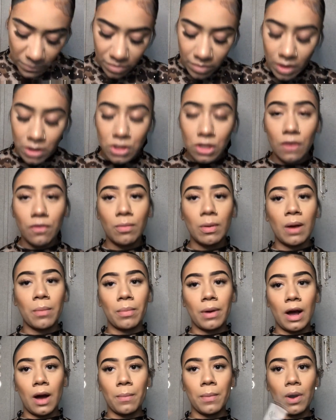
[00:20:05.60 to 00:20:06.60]
So for my
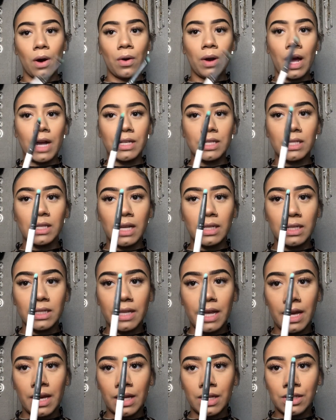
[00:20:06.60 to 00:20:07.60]
brow bone, I just like to
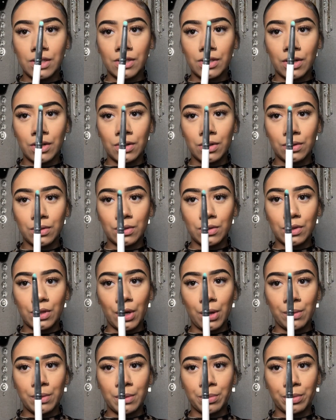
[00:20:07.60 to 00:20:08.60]
take a circle
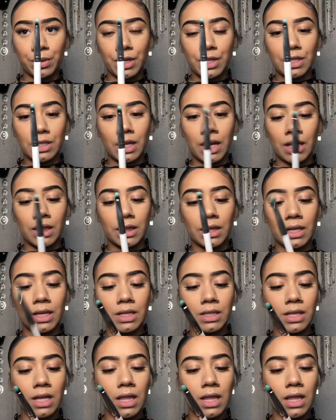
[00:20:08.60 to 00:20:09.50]
domed brush like this,